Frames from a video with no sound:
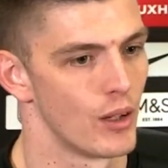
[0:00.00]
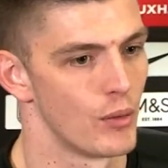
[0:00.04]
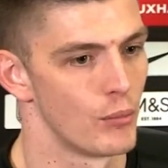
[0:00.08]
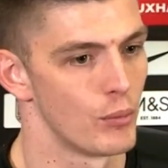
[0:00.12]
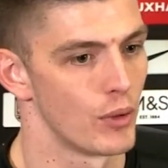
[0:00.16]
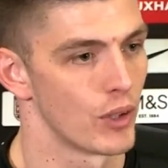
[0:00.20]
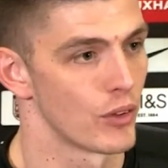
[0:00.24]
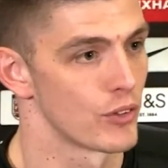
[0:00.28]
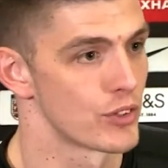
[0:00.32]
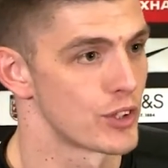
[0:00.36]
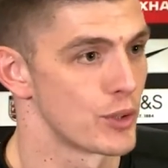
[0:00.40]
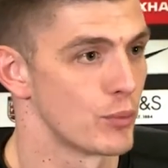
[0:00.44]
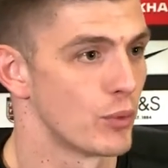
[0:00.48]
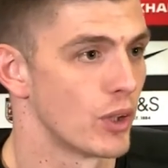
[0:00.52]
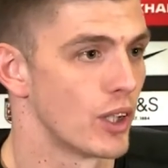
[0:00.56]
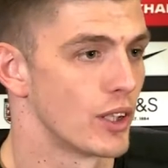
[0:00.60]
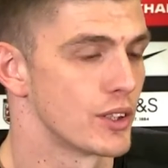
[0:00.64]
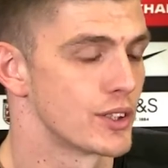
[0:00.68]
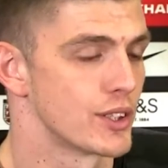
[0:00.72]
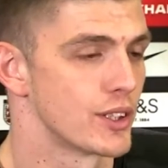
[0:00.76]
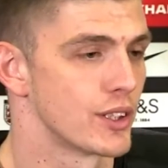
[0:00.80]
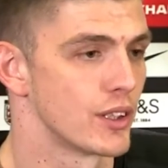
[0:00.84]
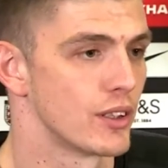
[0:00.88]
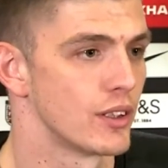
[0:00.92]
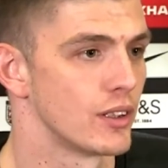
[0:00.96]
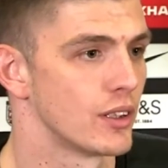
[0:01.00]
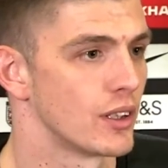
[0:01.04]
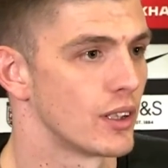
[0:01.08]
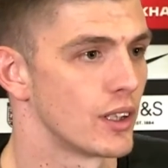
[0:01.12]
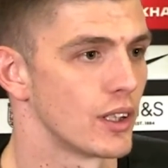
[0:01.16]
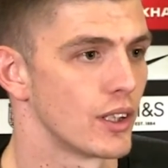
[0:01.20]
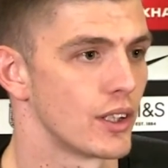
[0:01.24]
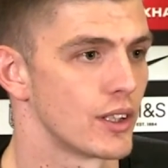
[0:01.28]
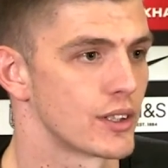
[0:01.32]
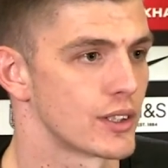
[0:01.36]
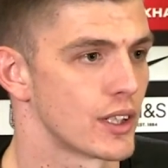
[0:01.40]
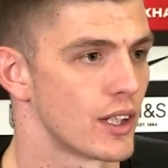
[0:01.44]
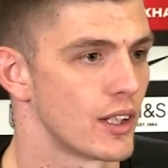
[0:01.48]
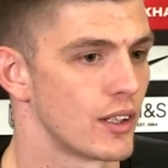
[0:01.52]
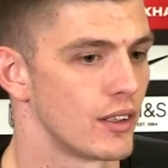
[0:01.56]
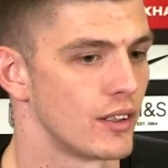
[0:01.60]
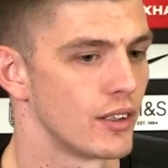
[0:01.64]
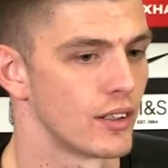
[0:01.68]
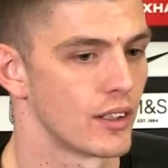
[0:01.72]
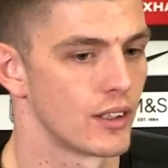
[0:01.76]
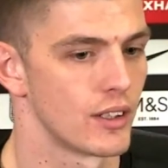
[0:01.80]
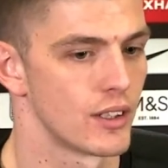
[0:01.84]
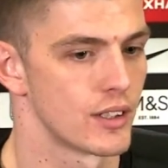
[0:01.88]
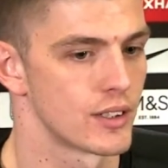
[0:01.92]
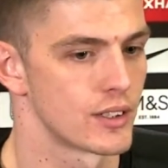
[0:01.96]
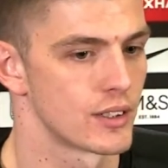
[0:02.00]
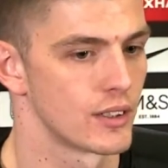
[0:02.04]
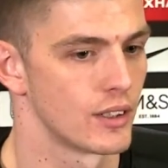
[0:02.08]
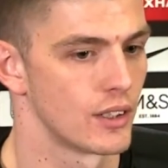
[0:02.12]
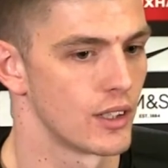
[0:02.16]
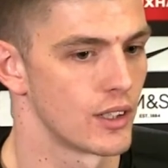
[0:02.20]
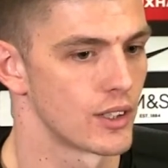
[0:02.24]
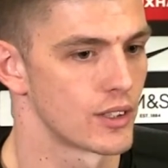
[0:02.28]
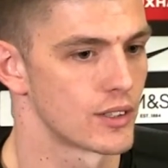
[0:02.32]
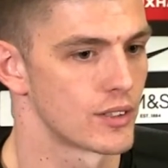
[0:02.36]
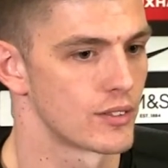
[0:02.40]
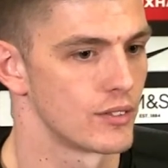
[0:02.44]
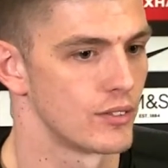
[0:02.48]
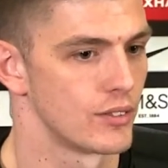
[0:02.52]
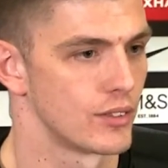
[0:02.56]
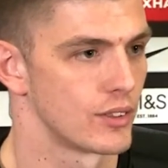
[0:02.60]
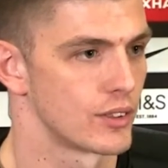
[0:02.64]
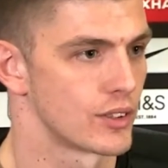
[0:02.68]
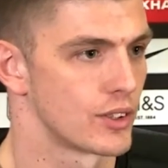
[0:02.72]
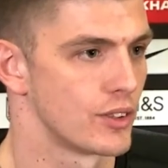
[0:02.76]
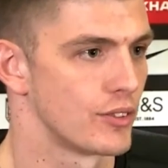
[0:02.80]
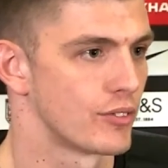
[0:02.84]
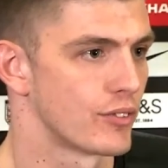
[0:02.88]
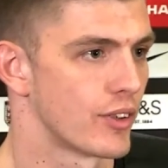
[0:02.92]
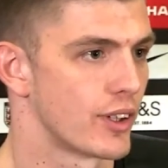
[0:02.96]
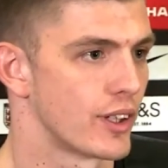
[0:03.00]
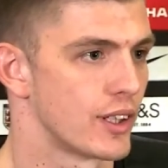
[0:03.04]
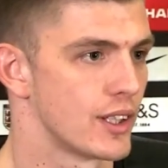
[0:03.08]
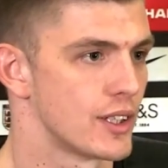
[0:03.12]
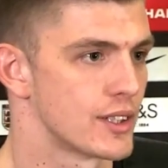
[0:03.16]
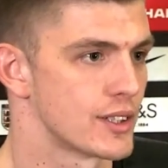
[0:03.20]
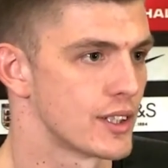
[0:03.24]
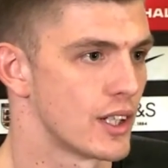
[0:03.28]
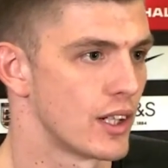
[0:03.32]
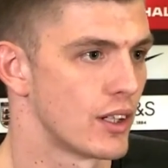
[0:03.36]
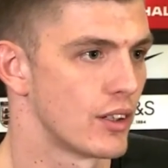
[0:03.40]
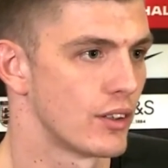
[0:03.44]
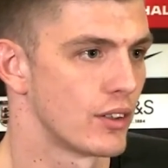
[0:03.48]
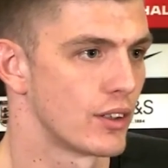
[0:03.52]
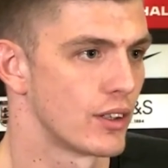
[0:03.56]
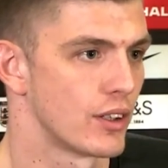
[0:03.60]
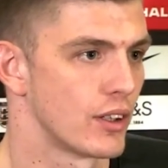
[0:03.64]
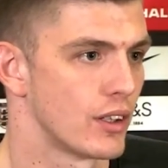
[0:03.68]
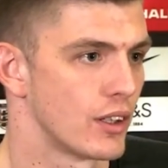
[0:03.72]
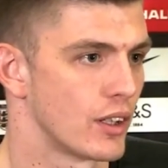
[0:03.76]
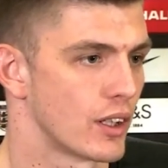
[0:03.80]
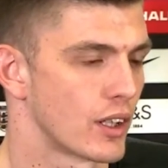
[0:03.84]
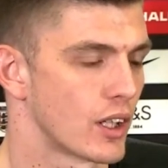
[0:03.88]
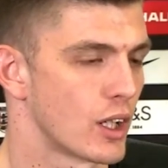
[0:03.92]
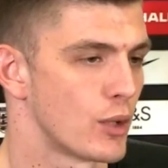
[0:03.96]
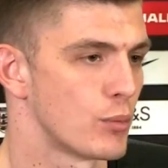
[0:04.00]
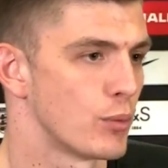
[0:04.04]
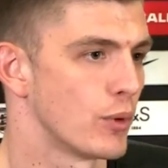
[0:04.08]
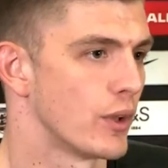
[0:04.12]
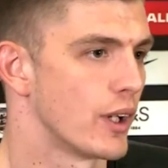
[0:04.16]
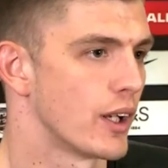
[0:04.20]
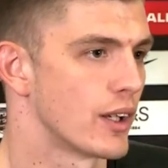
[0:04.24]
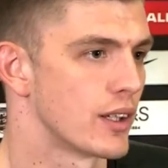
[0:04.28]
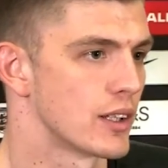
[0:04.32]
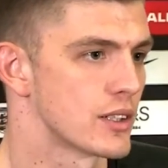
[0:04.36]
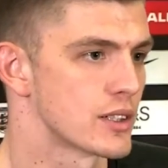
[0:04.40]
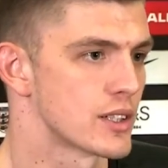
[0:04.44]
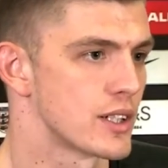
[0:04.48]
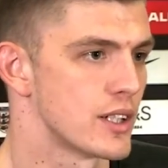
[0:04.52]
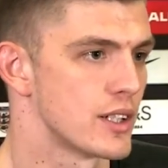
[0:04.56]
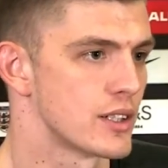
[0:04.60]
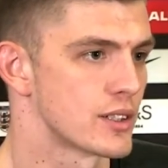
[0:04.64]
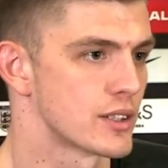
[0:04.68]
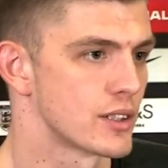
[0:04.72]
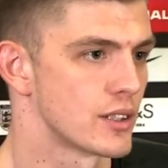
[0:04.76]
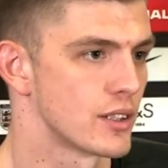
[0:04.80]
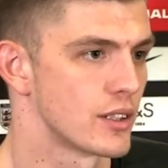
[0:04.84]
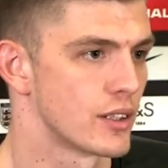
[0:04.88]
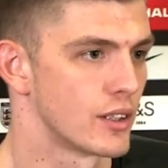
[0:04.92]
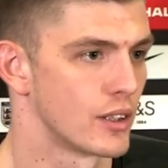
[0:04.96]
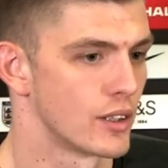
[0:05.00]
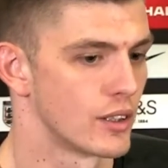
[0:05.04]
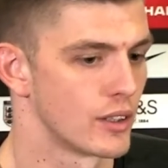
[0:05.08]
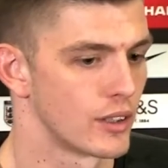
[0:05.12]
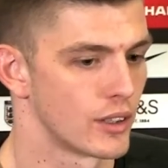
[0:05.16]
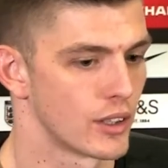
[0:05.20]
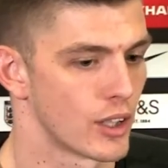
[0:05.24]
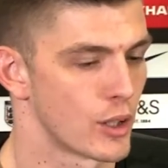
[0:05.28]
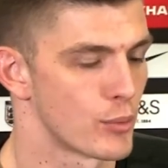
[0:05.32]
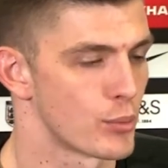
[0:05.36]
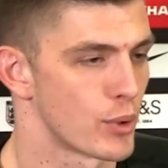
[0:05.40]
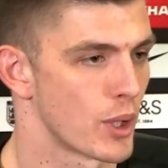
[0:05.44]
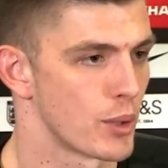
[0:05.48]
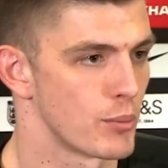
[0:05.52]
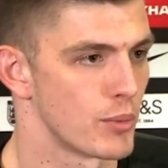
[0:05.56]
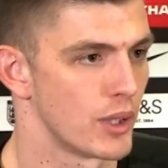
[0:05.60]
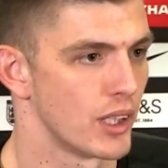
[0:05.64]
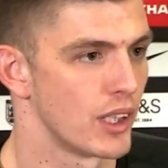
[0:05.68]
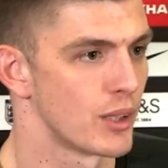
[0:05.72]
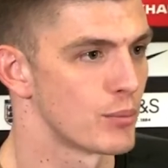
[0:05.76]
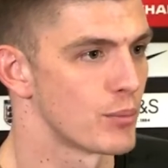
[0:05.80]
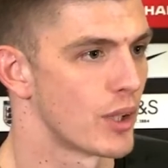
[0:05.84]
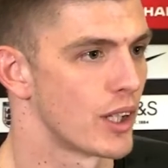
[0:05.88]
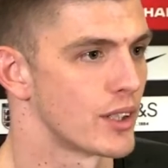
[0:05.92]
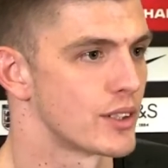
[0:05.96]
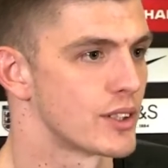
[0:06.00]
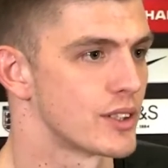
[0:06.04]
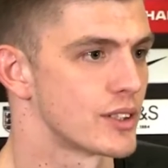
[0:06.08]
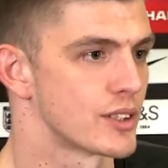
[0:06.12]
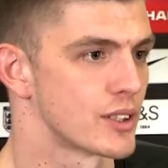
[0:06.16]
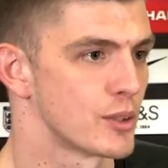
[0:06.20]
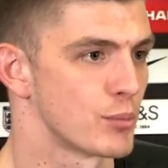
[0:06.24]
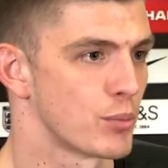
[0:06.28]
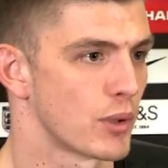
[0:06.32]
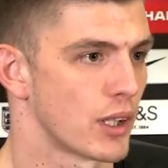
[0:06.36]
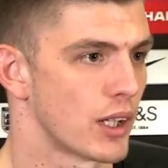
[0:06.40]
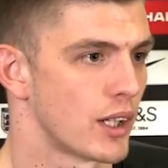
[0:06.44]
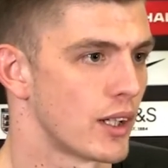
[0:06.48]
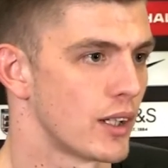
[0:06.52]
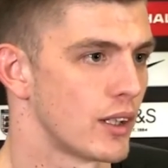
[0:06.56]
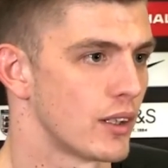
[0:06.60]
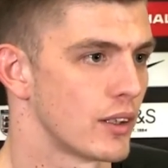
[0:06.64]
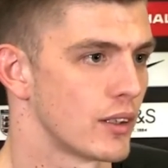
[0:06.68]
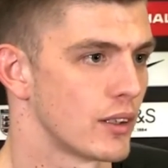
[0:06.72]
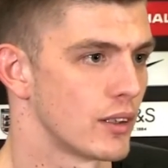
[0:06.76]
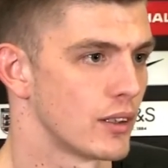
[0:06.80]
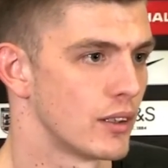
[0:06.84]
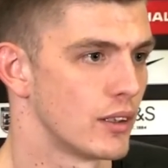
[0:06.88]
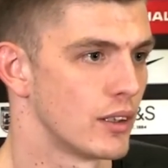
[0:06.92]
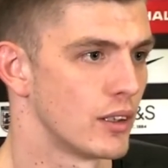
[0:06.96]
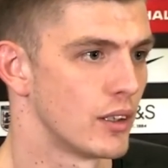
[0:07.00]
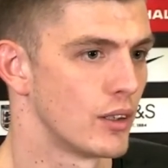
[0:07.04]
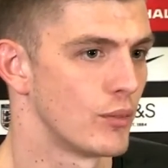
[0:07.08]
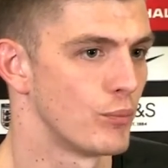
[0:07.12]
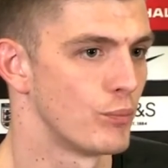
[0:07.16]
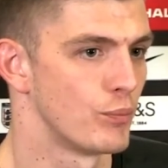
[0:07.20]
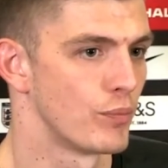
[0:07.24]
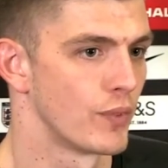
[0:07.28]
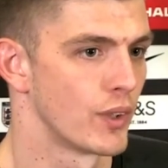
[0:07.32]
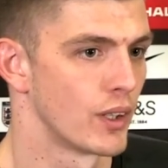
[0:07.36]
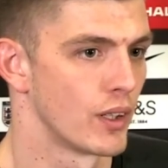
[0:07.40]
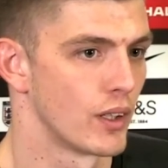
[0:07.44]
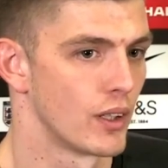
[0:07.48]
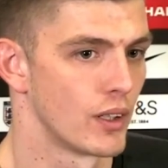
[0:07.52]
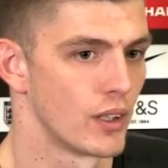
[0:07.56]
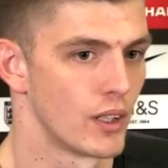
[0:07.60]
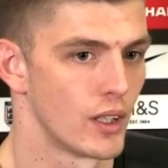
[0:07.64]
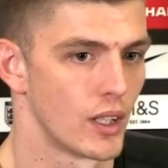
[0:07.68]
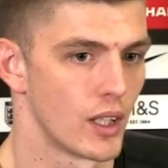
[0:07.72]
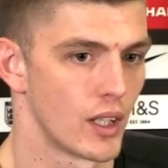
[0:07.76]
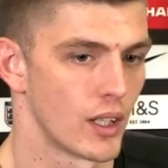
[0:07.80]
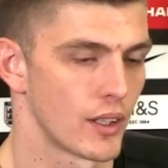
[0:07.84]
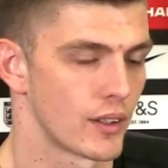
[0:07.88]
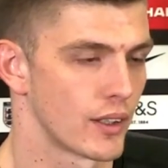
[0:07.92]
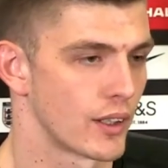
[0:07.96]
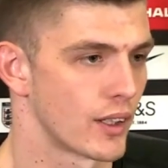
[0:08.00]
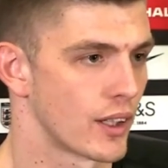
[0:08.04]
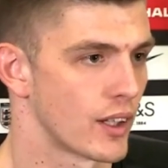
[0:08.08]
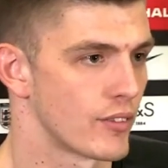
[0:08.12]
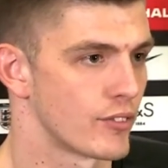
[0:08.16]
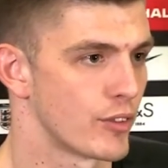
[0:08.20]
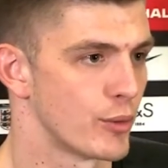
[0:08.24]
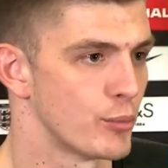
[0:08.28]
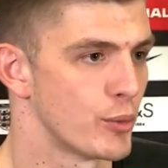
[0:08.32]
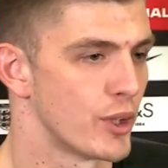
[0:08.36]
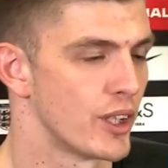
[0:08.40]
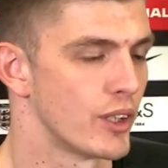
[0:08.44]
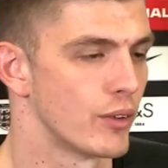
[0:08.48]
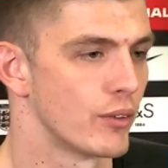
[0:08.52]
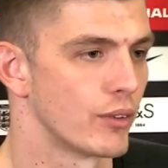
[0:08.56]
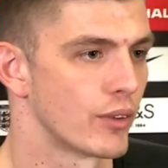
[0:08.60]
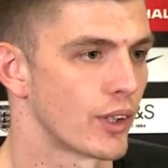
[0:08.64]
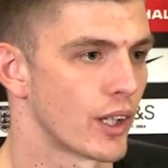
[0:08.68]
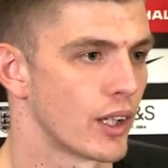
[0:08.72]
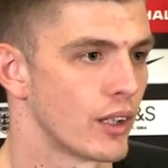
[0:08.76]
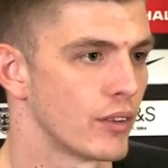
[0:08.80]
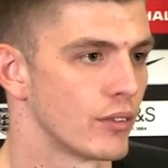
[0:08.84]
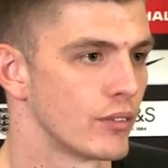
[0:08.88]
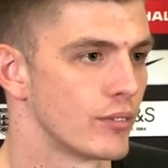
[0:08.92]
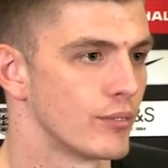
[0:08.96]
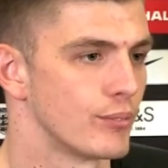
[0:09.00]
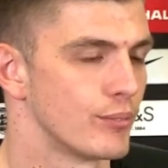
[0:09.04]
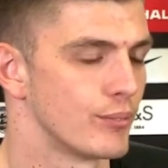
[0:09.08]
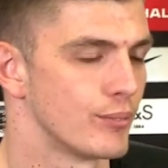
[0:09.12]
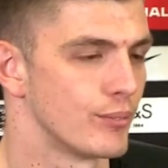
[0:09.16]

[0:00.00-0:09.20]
But obviously work to do, like you say. You know, there's 2 friendlies now and a couple at end of season, and you know, Premier League matches to play. I think every minute will count.